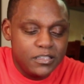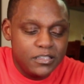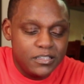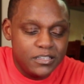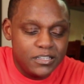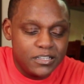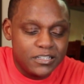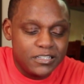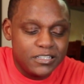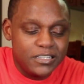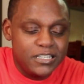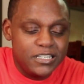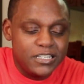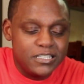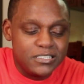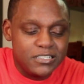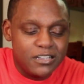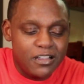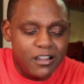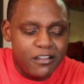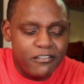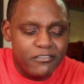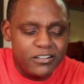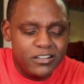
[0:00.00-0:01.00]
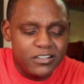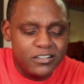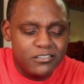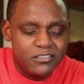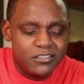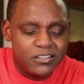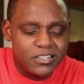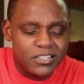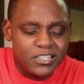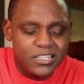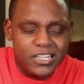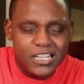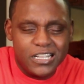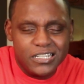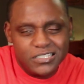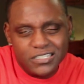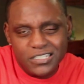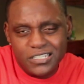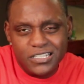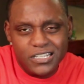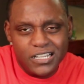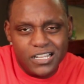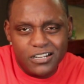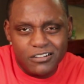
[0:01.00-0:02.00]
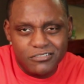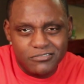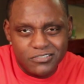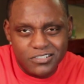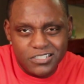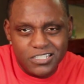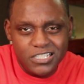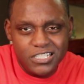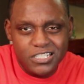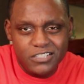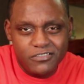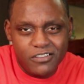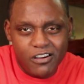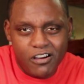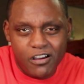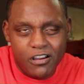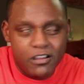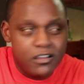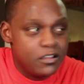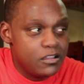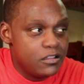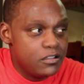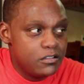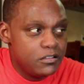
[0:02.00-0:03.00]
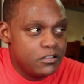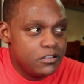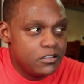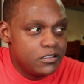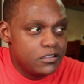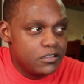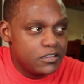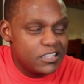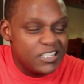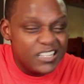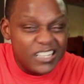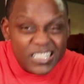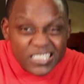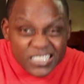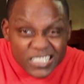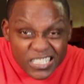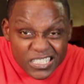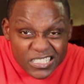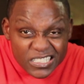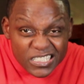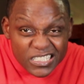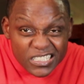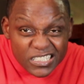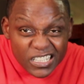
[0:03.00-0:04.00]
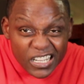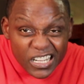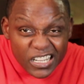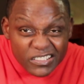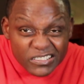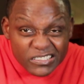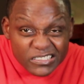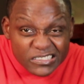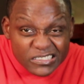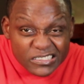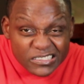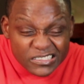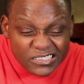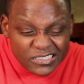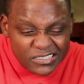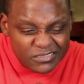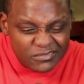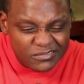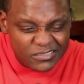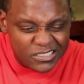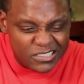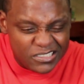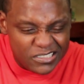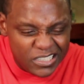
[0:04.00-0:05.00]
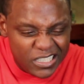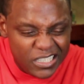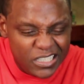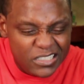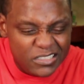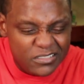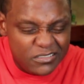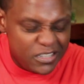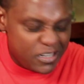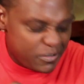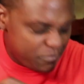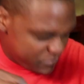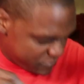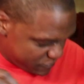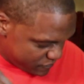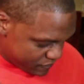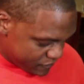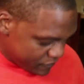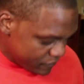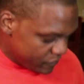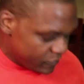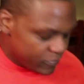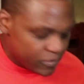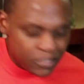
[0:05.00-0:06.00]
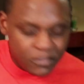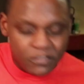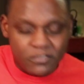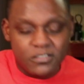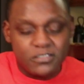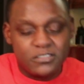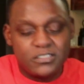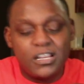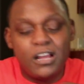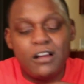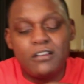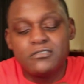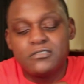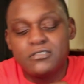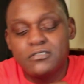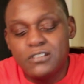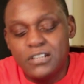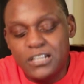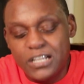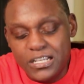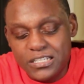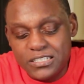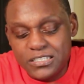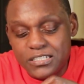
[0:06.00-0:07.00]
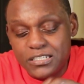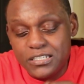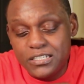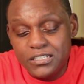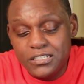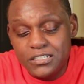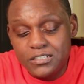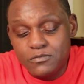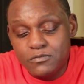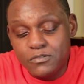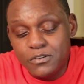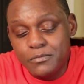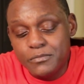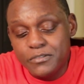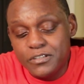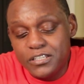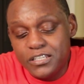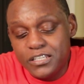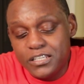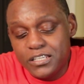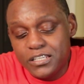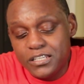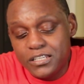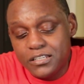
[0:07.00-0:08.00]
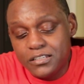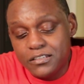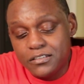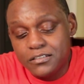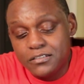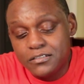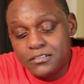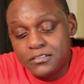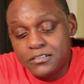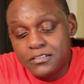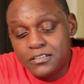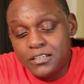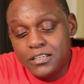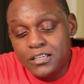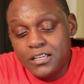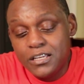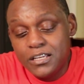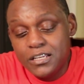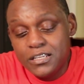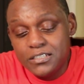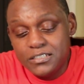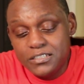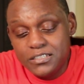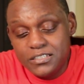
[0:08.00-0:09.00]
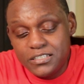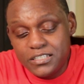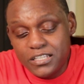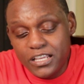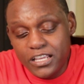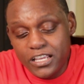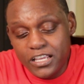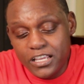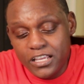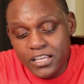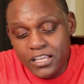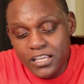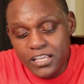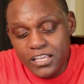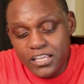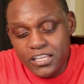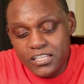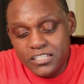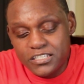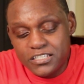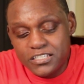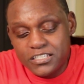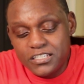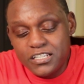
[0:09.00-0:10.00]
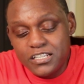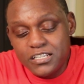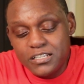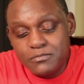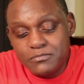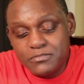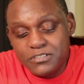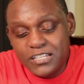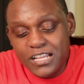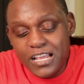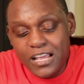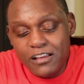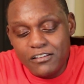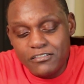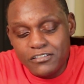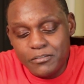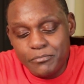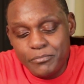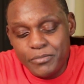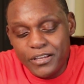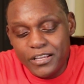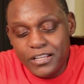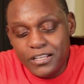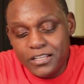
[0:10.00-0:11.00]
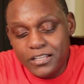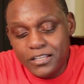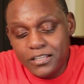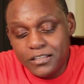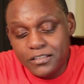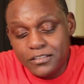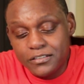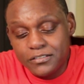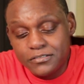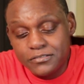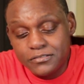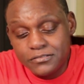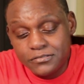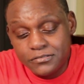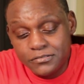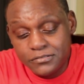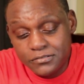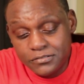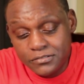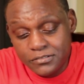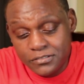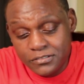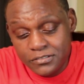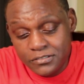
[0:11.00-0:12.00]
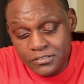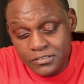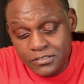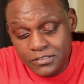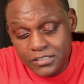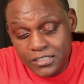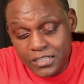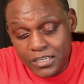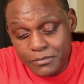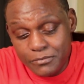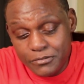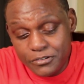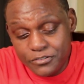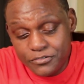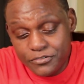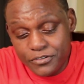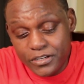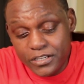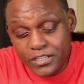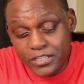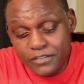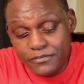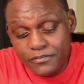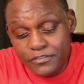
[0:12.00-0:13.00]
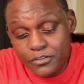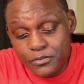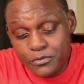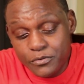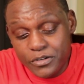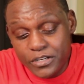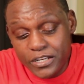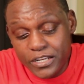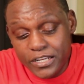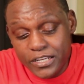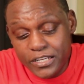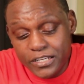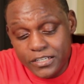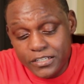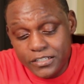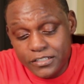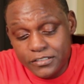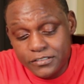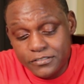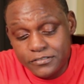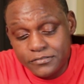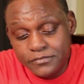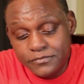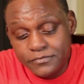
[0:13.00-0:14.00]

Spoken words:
And the cleanse, y'all already know the cleanse. I seen that on Steve Hart. Can I say Steve Hart? Just name dropping. On the talk show that I seen, this woman did it. She said, it slims down the belly. I've been drinking it for 3 days.